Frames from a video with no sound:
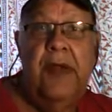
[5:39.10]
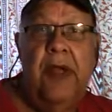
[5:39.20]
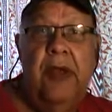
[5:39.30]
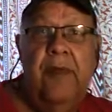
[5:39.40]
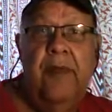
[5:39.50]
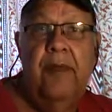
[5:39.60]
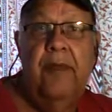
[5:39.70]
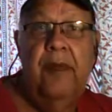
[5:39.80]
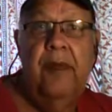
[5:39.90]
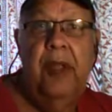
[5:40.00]
So
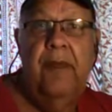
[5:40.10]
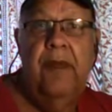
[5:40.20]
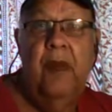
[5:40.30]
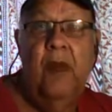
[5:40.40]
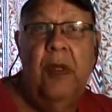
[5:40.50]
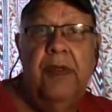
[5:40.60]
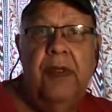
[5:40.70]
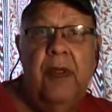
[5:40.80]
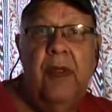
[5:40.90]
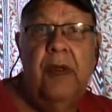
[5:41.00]
if you want
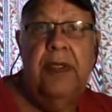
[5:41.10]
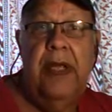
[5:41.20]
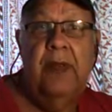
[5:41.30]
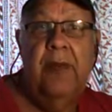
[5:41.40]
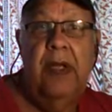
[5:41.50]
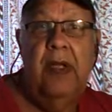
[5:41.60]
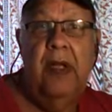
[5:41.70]
to contact me,